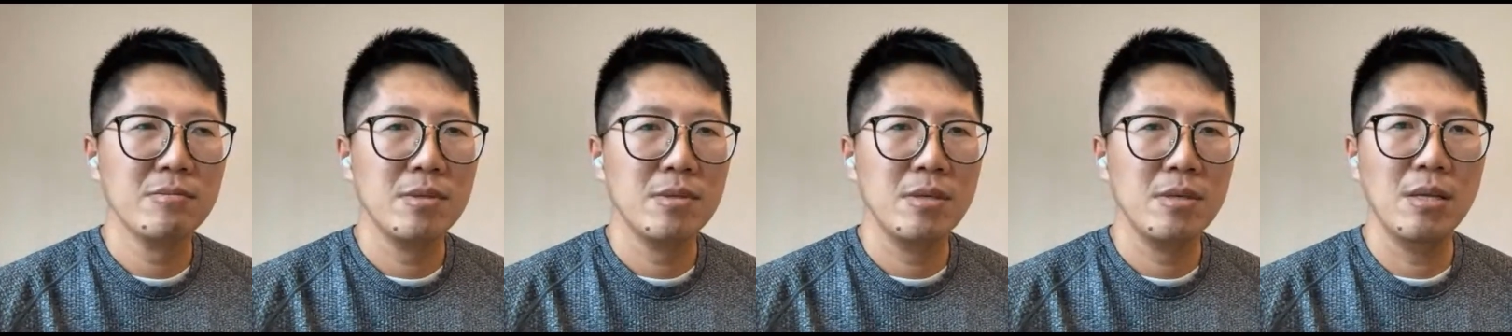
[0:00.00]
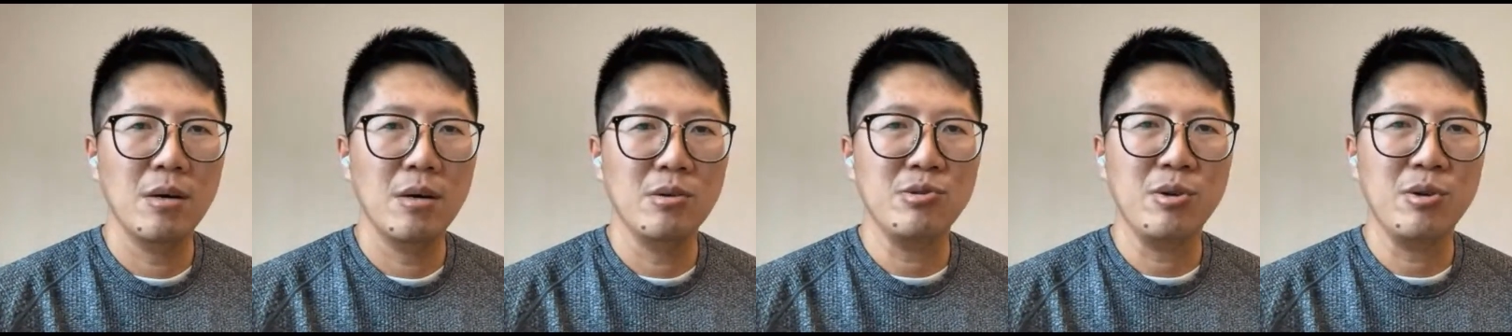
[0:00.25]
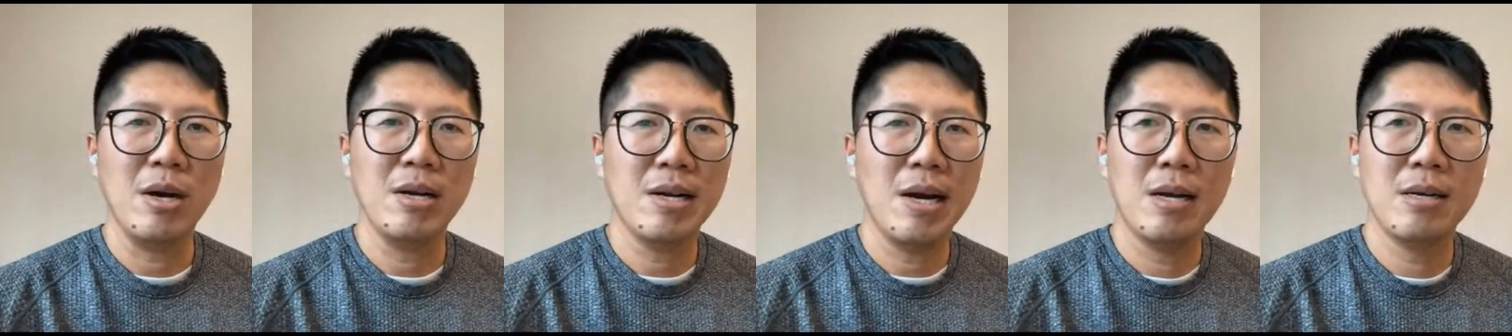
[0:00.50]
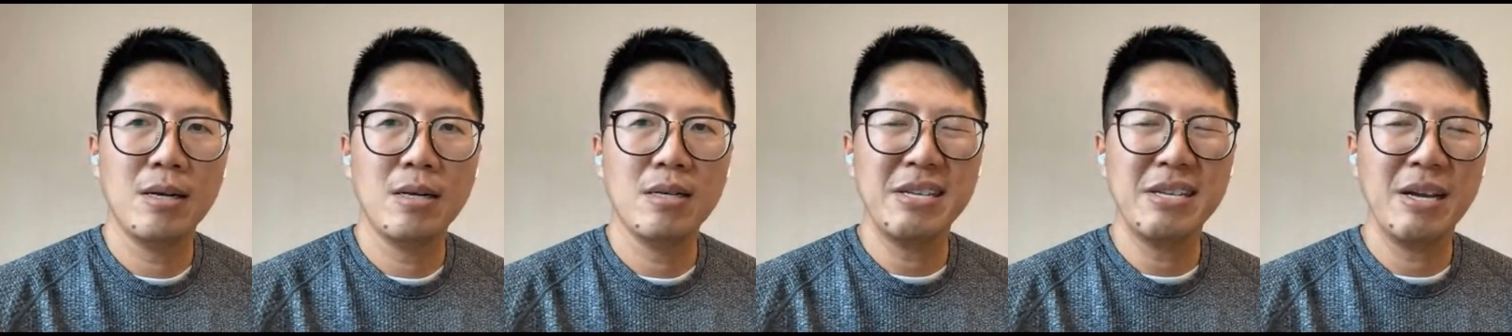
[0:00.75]
you know, try to
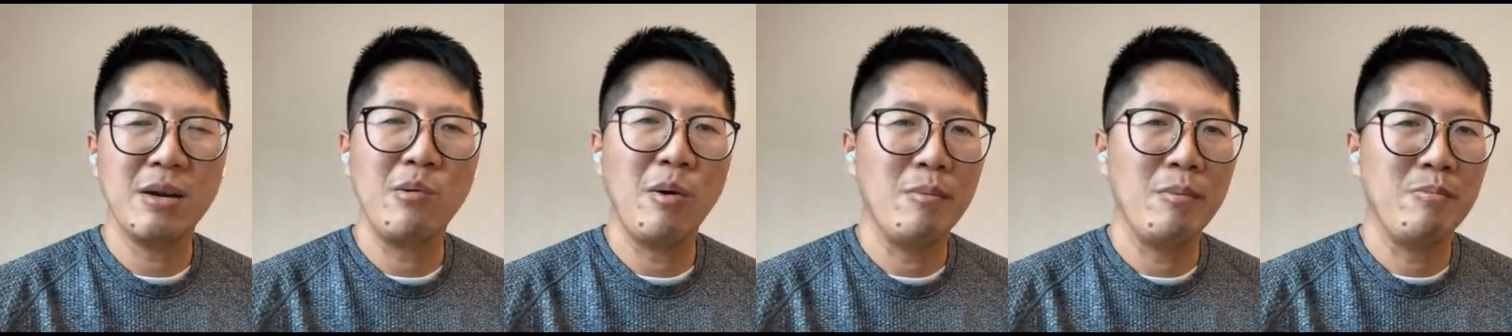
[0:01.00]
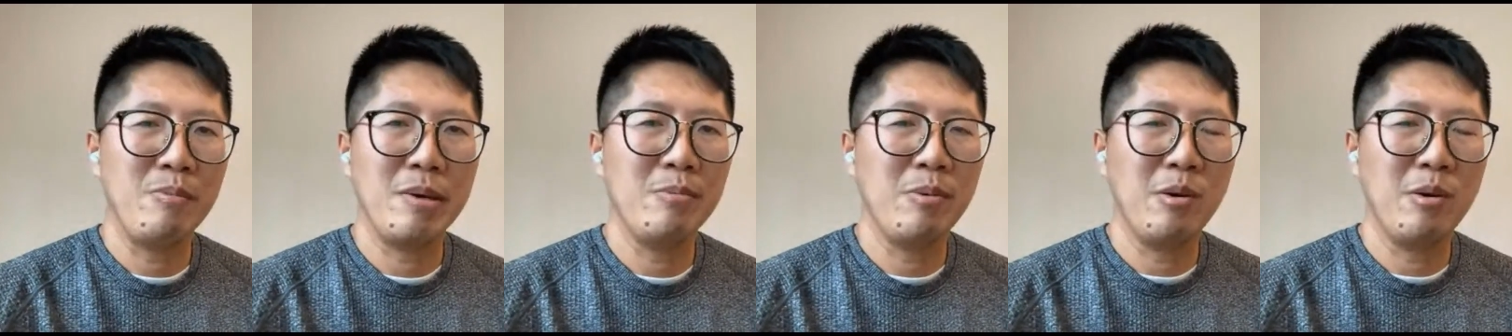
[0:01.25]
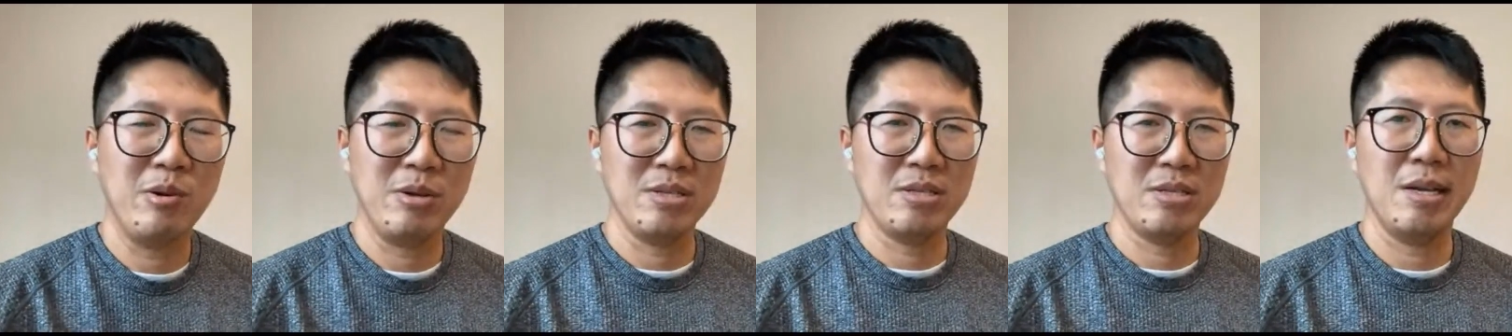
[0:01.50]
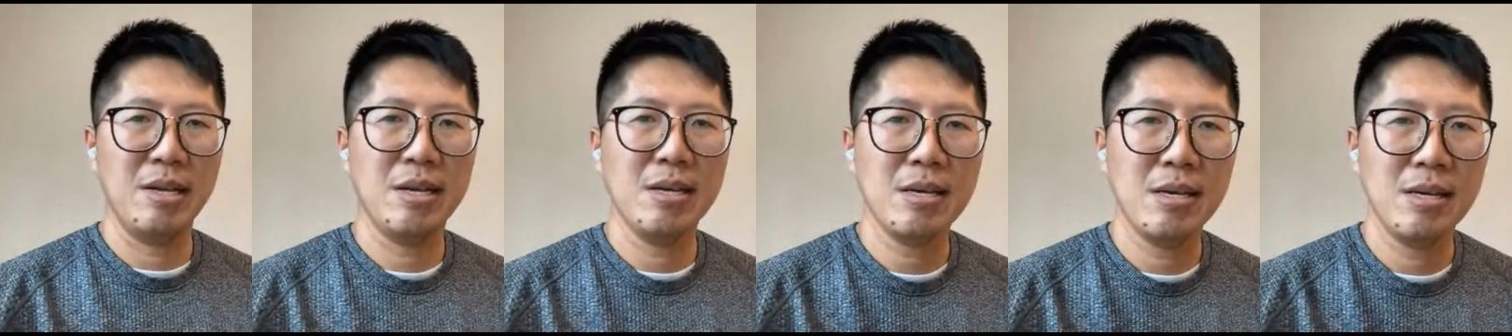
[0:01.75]
understand what people is
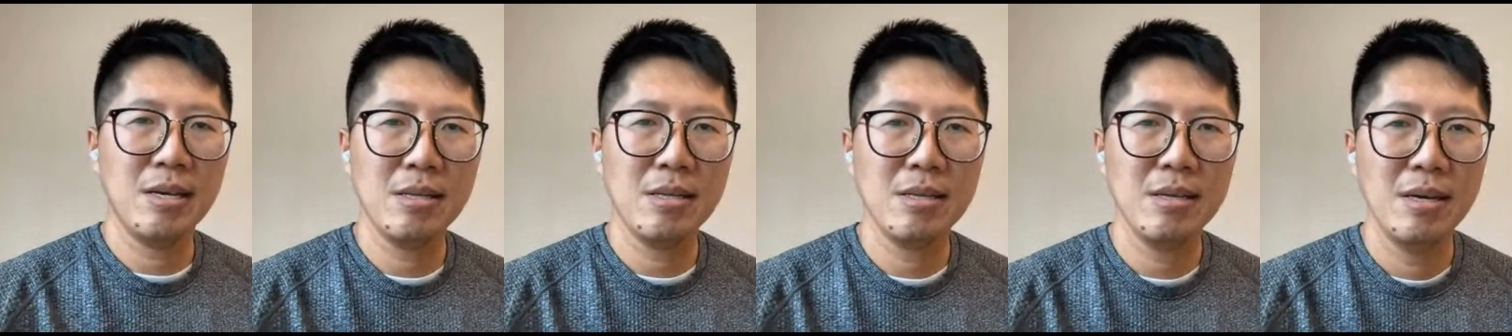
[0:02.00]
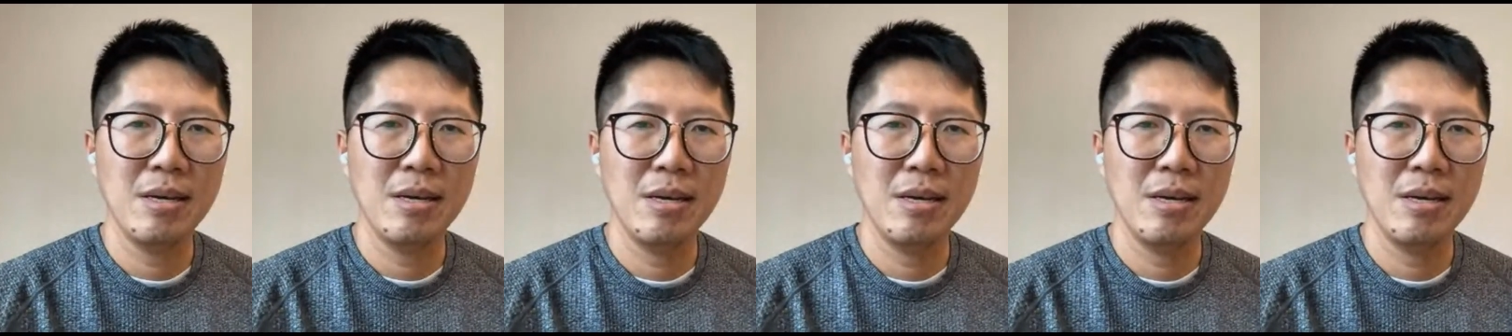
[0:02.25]
thinking,